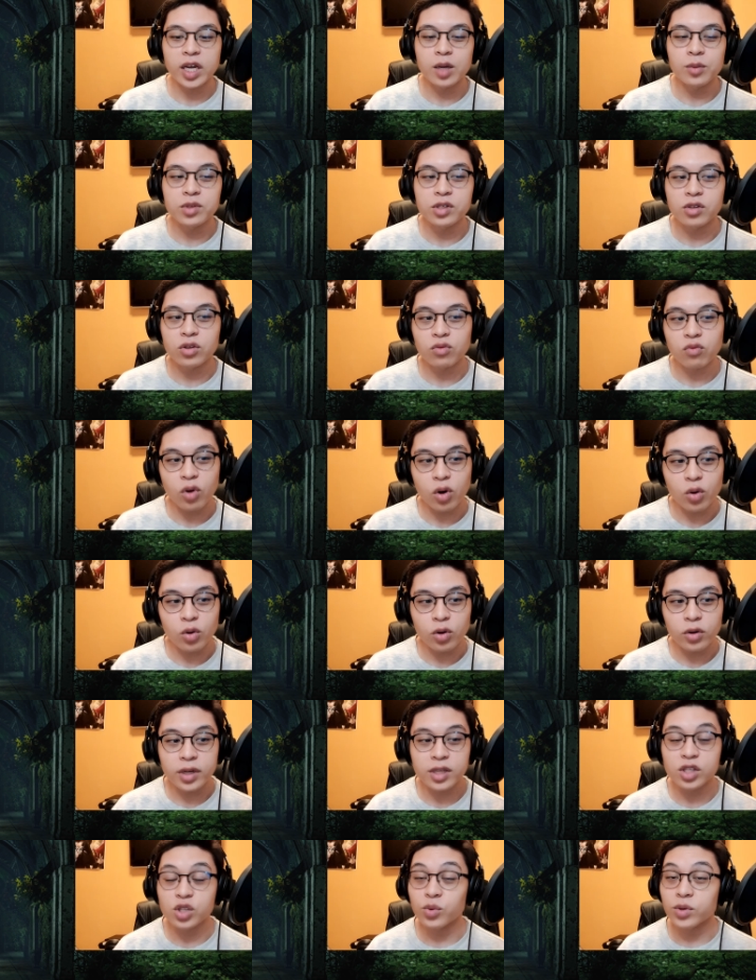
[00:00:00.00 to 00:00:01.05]
we were able to
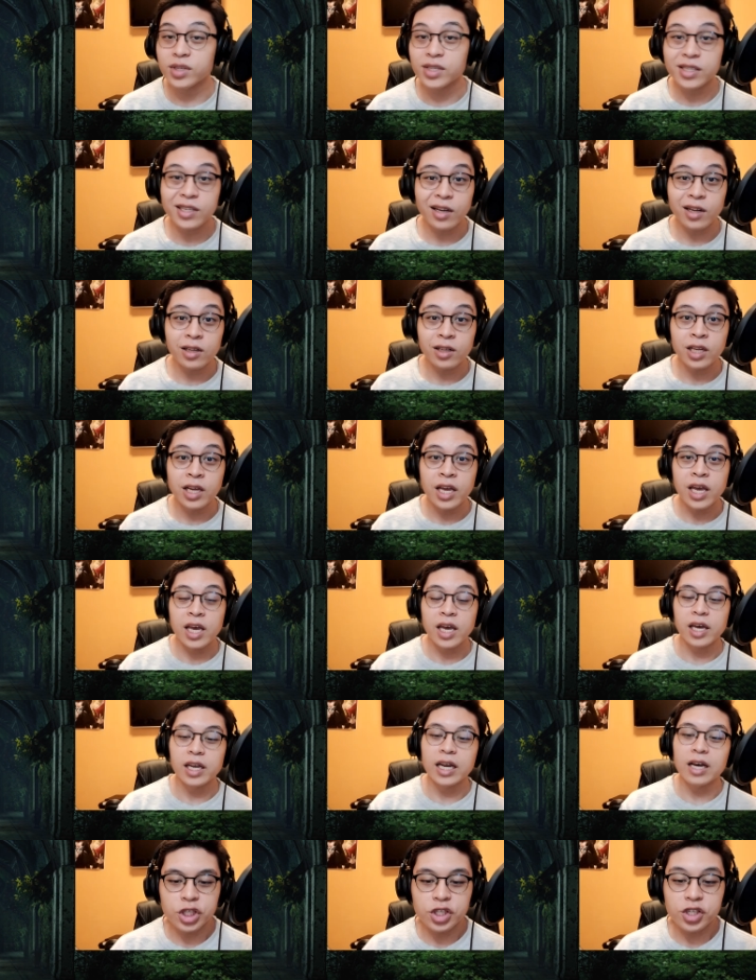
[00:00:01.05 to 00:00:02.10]
throw her into a cell.
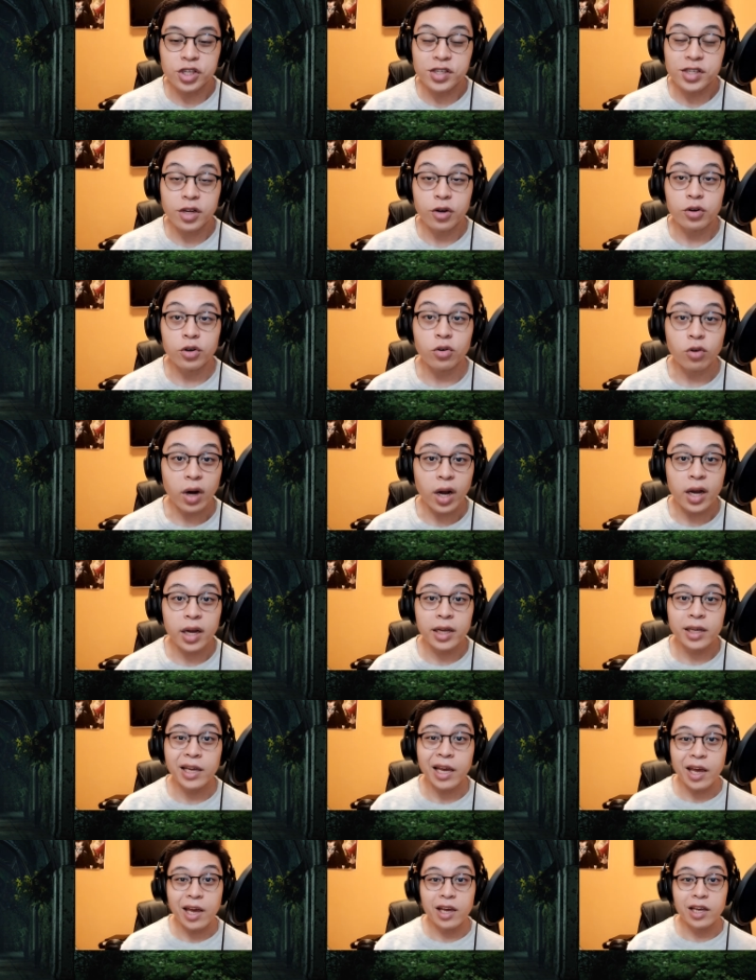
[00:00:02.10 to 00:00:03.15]
She's just there
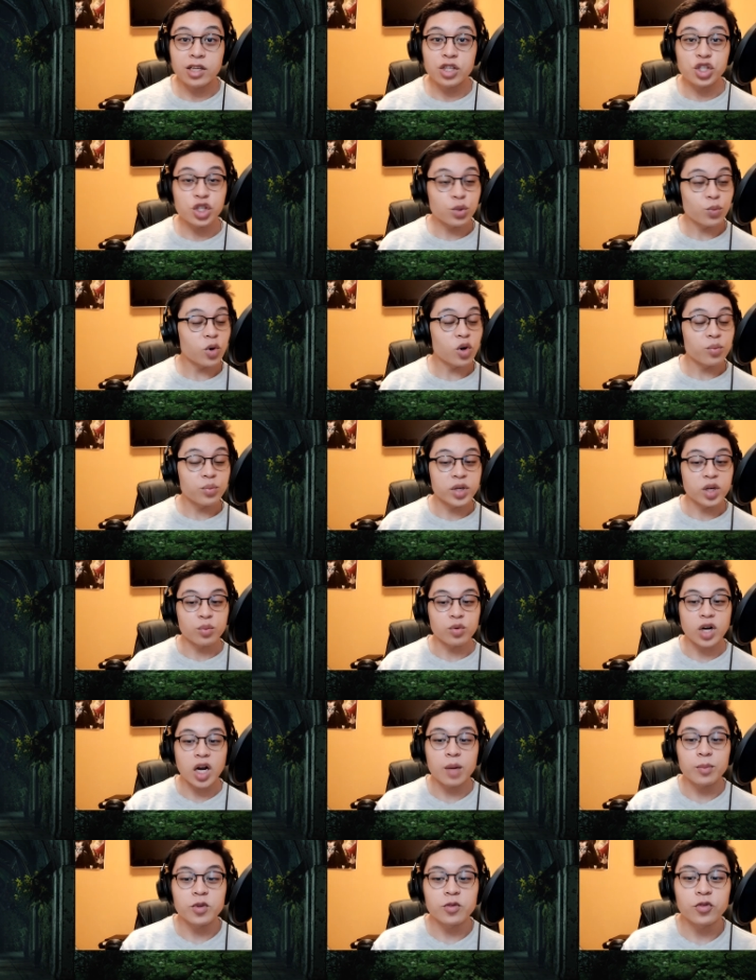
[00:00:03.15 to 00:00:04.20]
crying, and she won't be
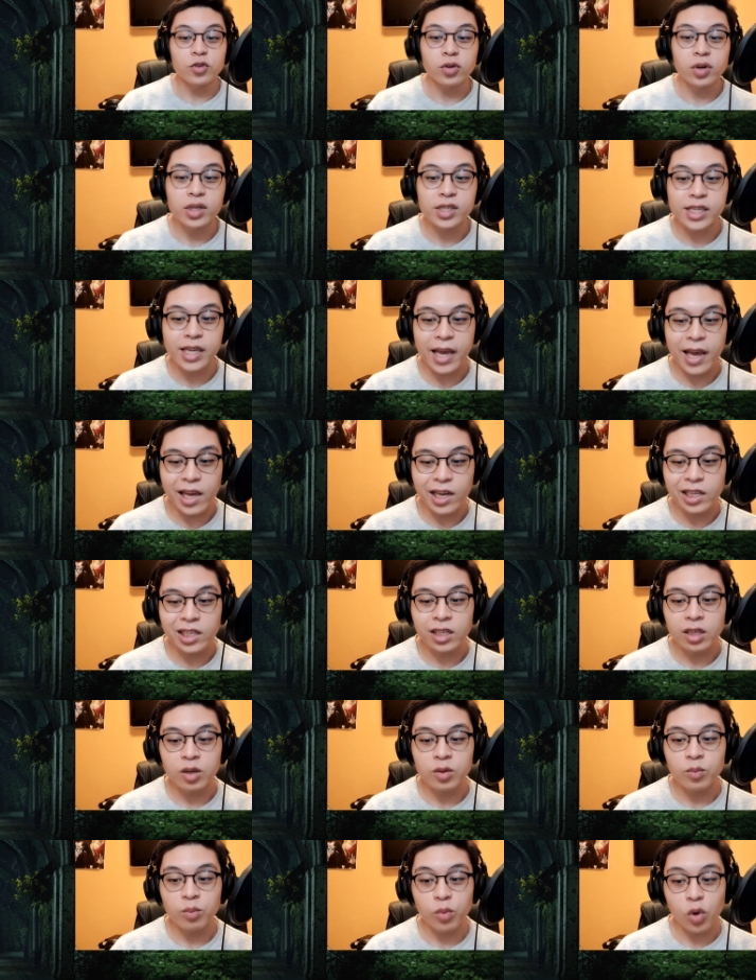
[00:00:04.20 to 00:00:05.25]
a problem for us
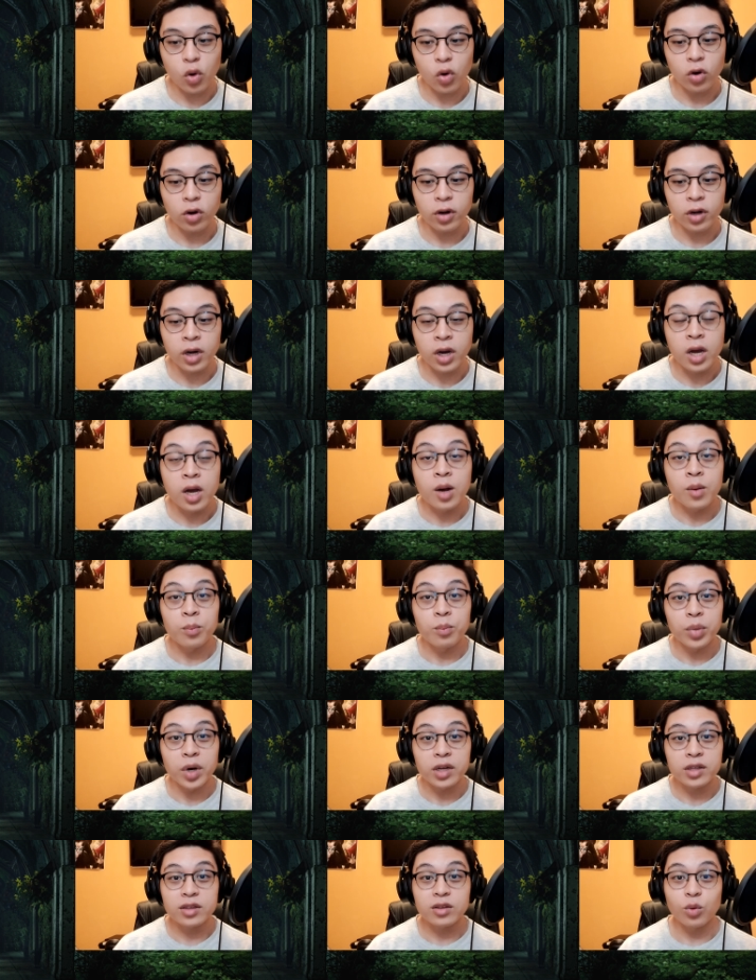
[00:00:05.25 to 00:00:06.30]
anymore.
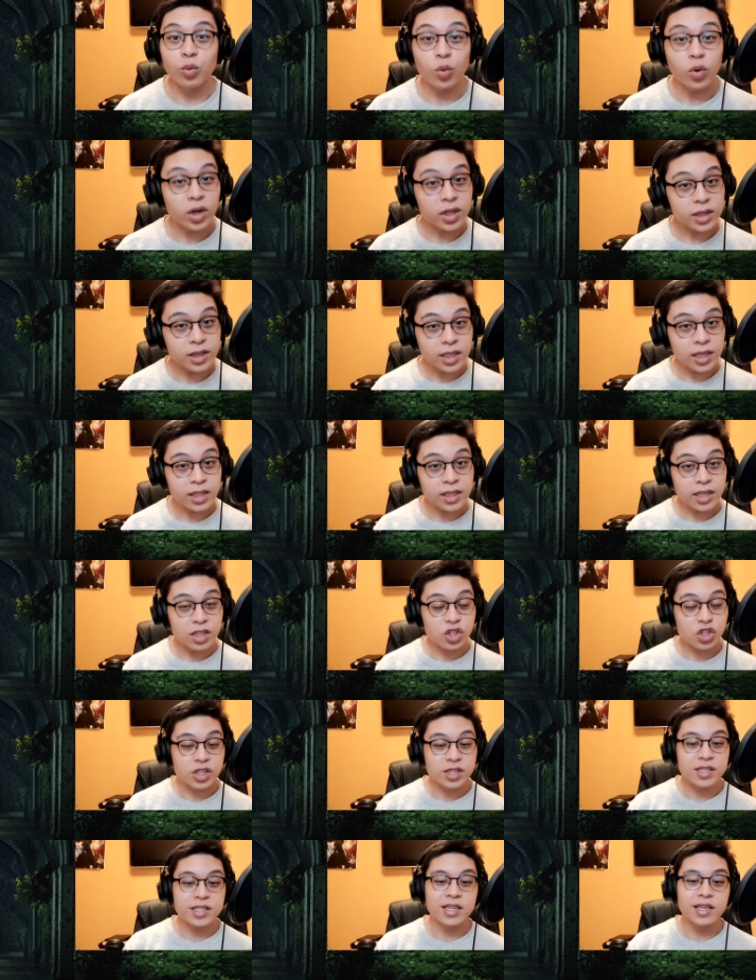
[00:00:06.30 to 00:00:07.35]
But the one thing
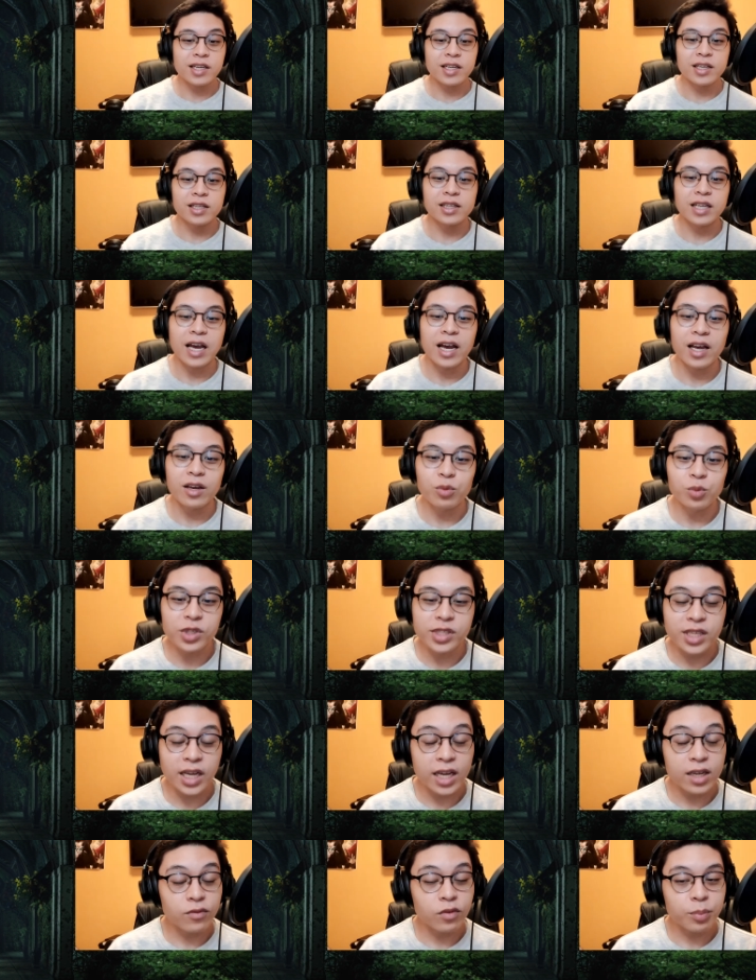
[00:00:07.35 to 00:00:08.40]
that she did that
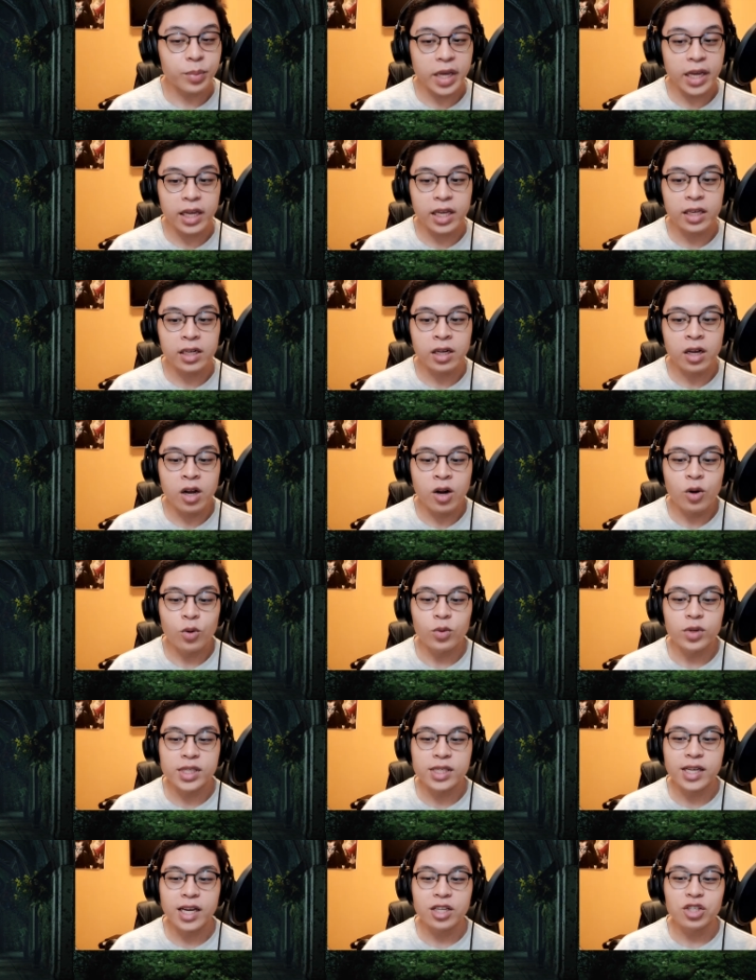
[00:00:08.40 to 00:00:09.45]
was kind of a pain
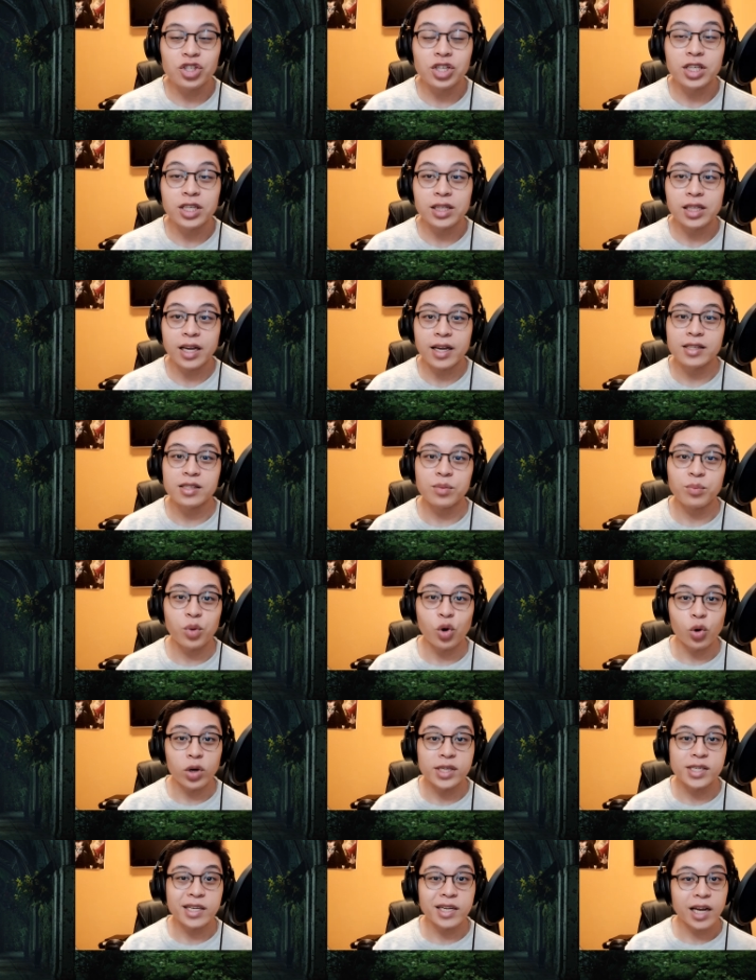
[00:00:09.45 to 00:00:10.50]
was that she let
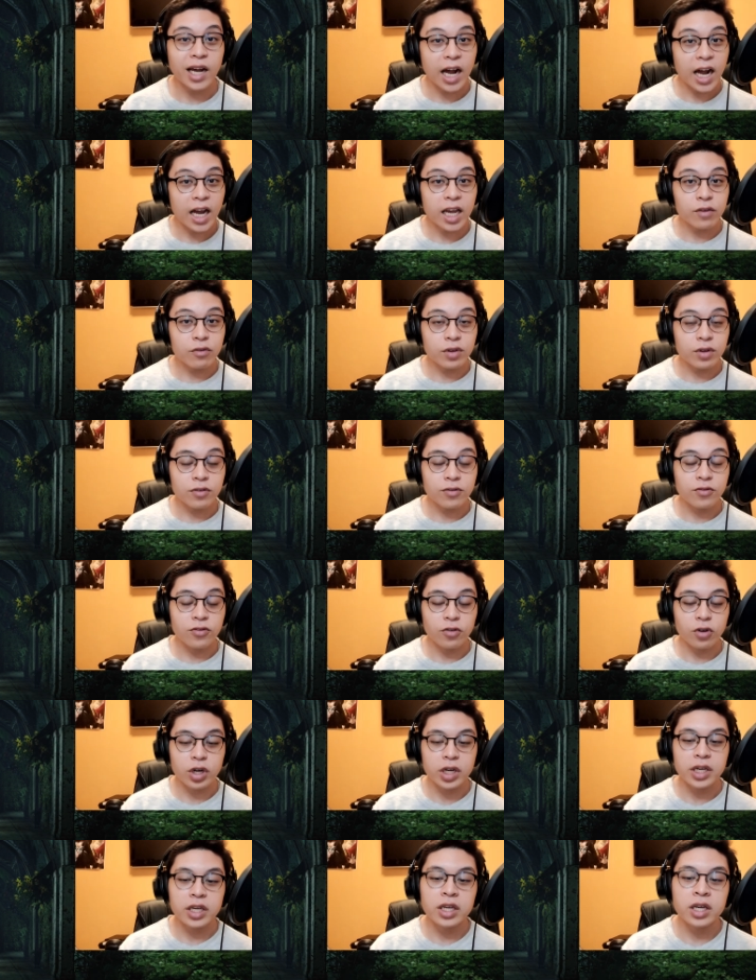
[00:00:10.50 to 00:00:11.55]
Poison Ivy
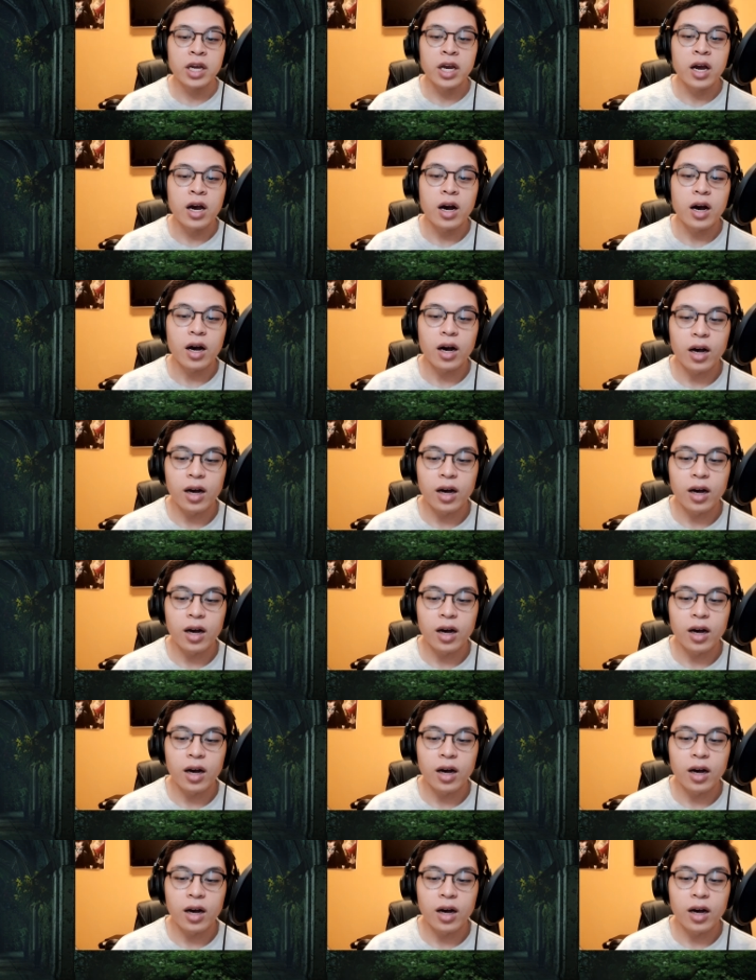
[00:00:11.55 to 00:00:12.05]
free,